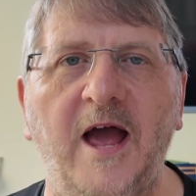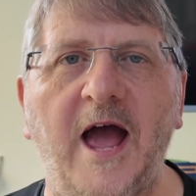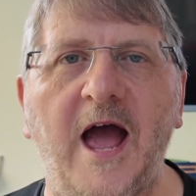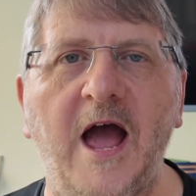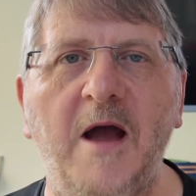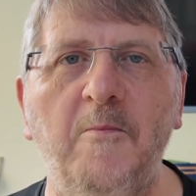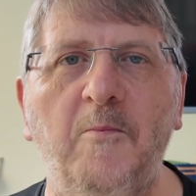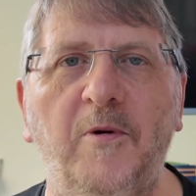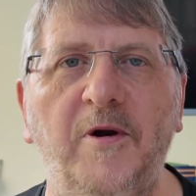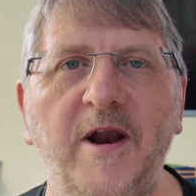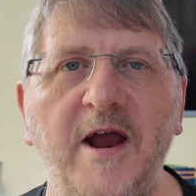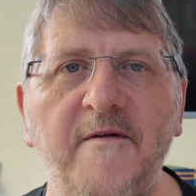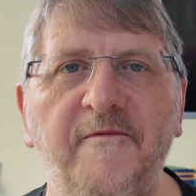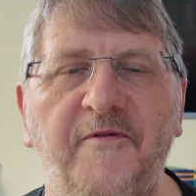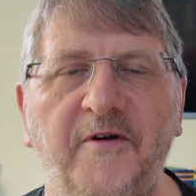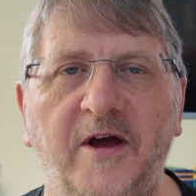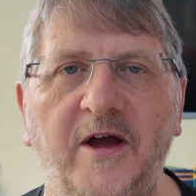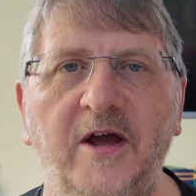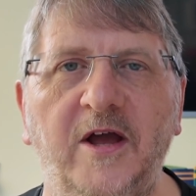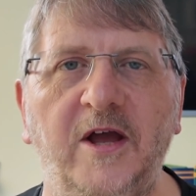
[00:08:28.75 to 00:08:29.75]
And
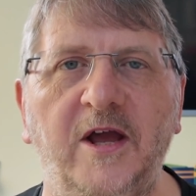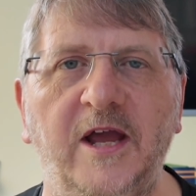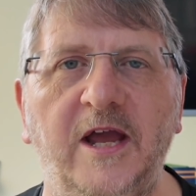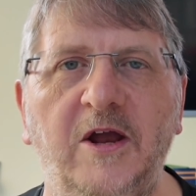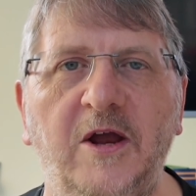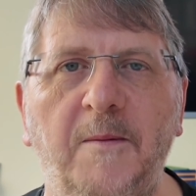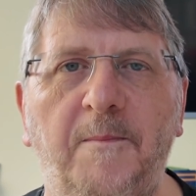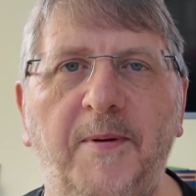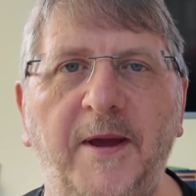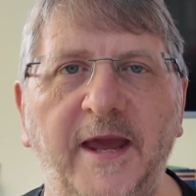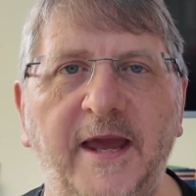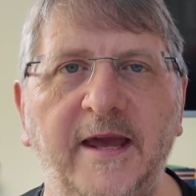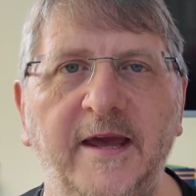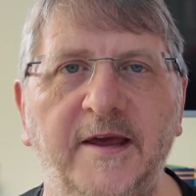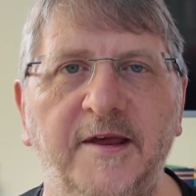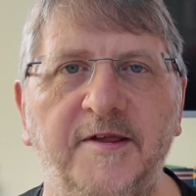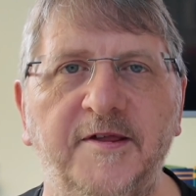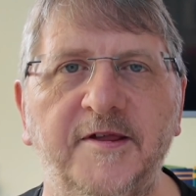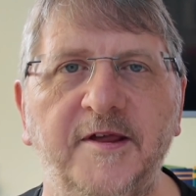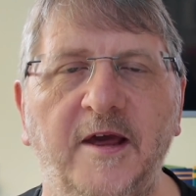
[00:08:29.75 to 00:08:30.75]
wherever it
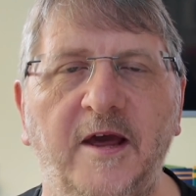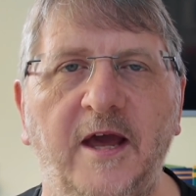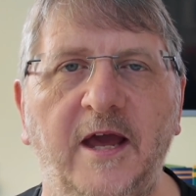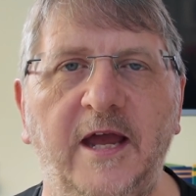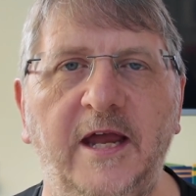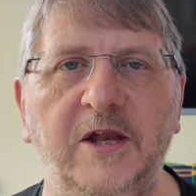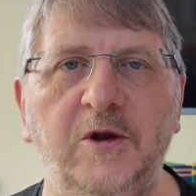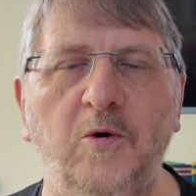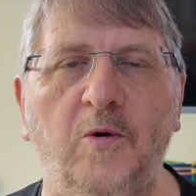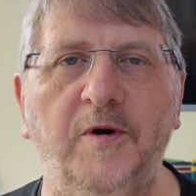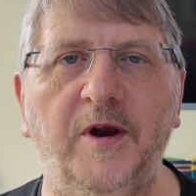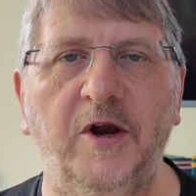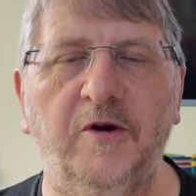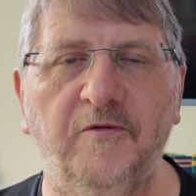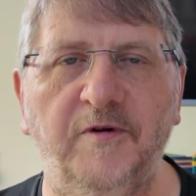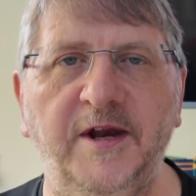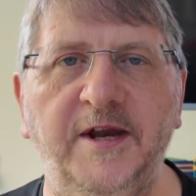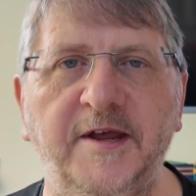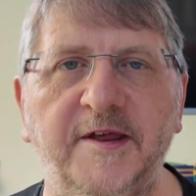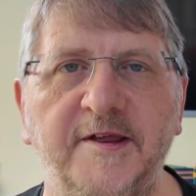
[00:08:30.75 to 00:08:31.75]
appears in your
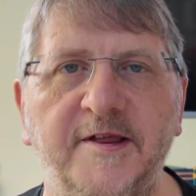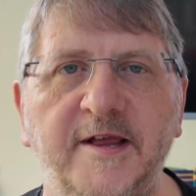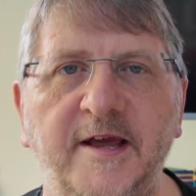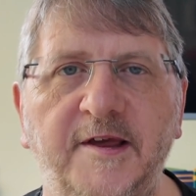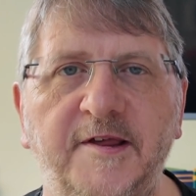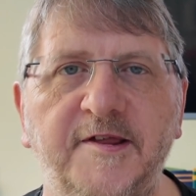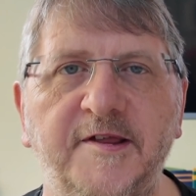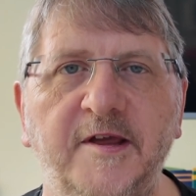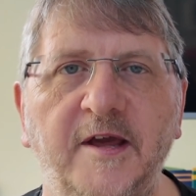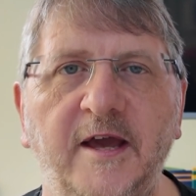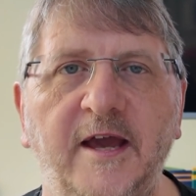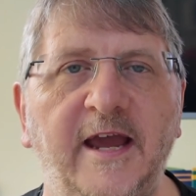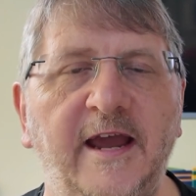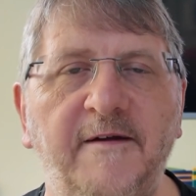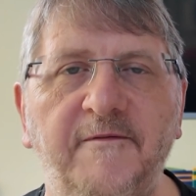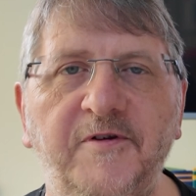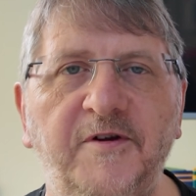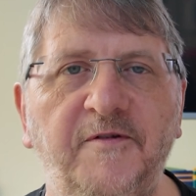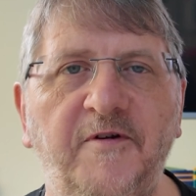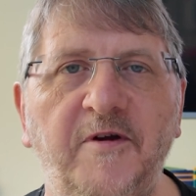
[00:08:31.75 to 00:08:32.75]
ingredients list,
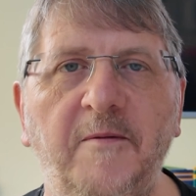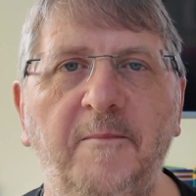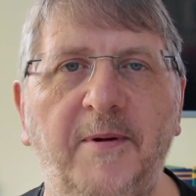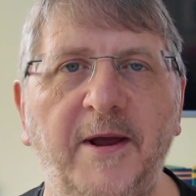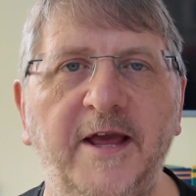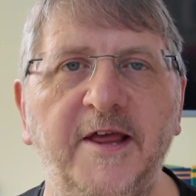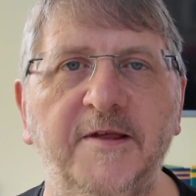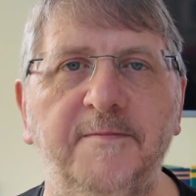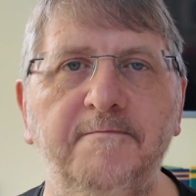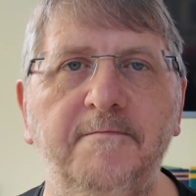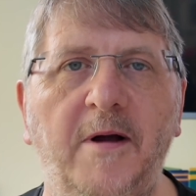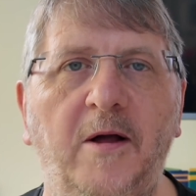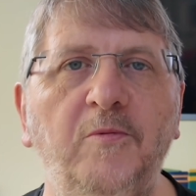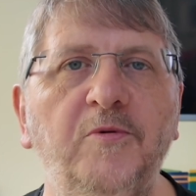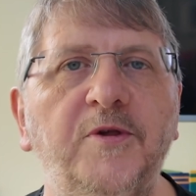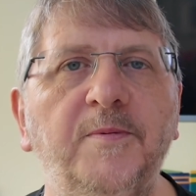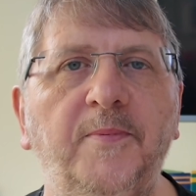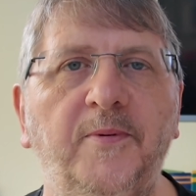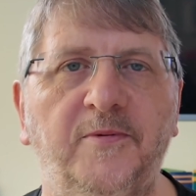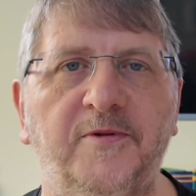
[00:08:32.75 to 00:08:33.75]
even if it appears
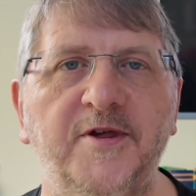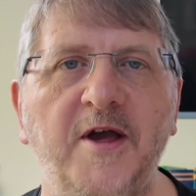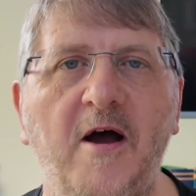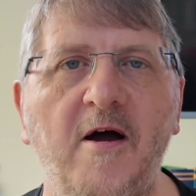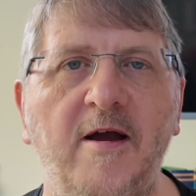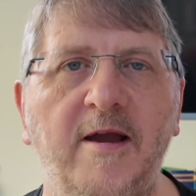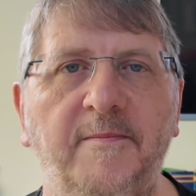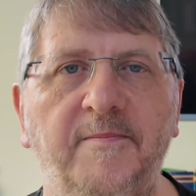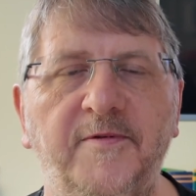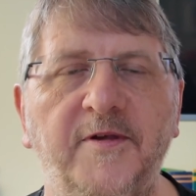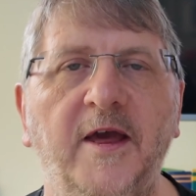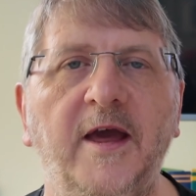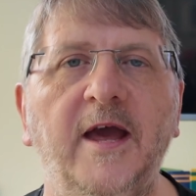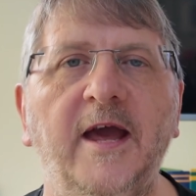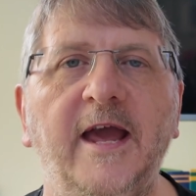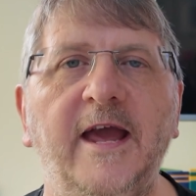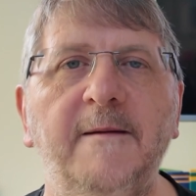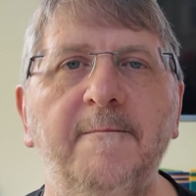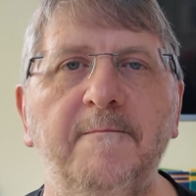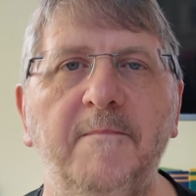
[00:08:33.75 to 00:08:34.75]
multiple times,
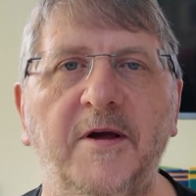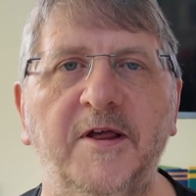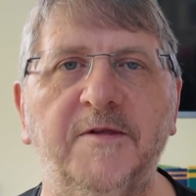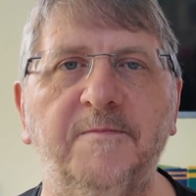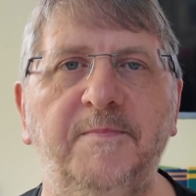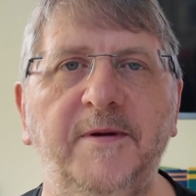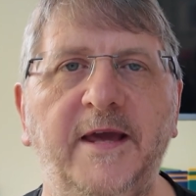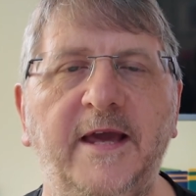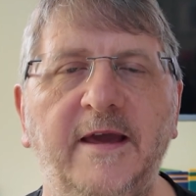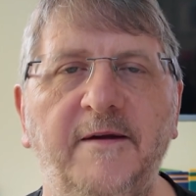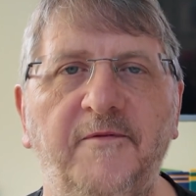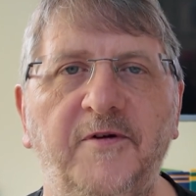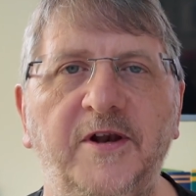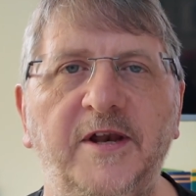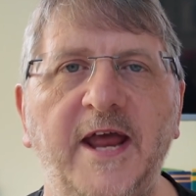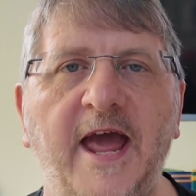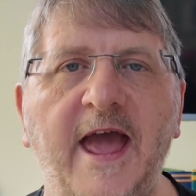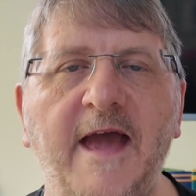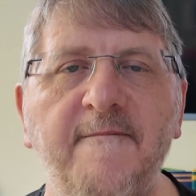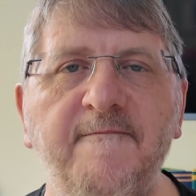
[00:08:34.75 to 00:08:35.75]
it must be
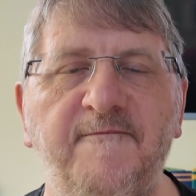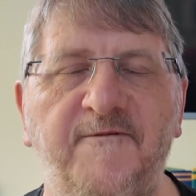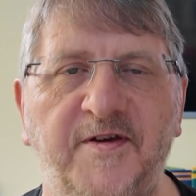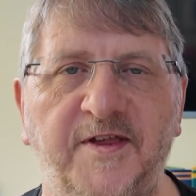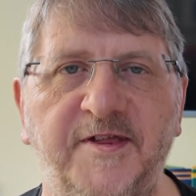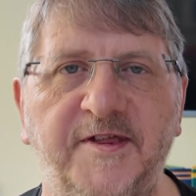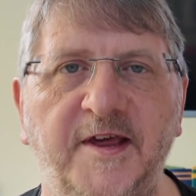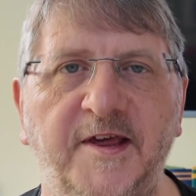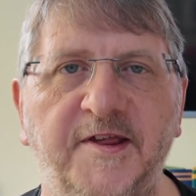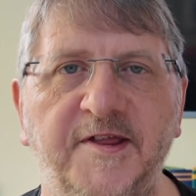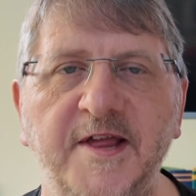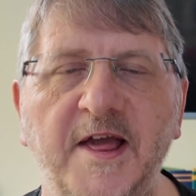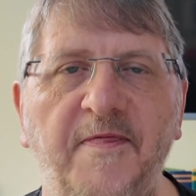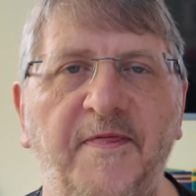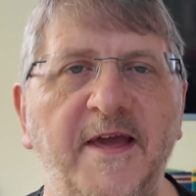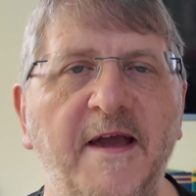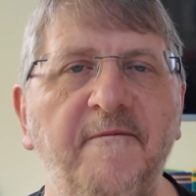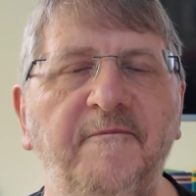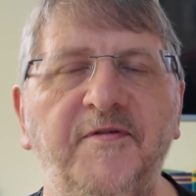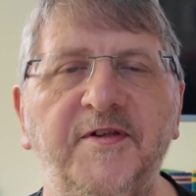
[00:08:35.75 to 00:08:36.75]
given emphasis. Now,
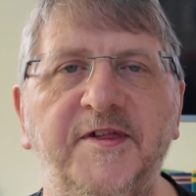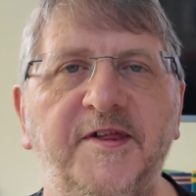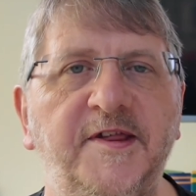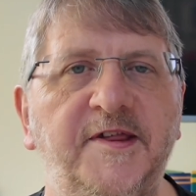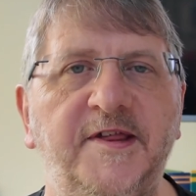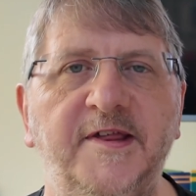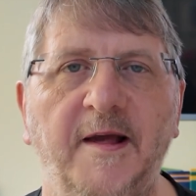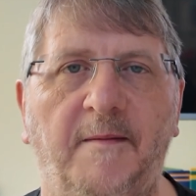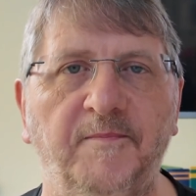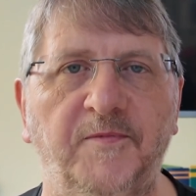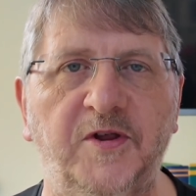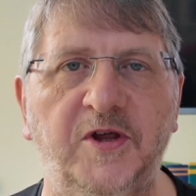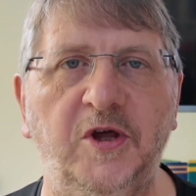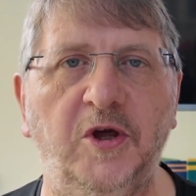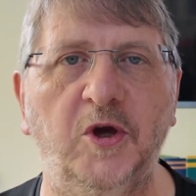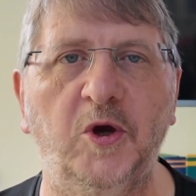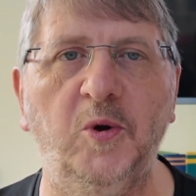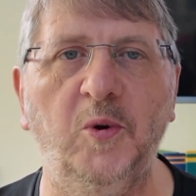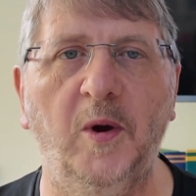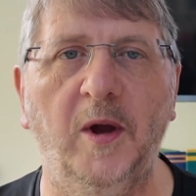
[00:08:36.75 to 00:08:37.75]
the emphasis is up to
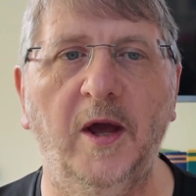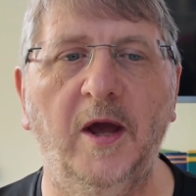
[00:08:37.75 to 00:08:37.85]
you.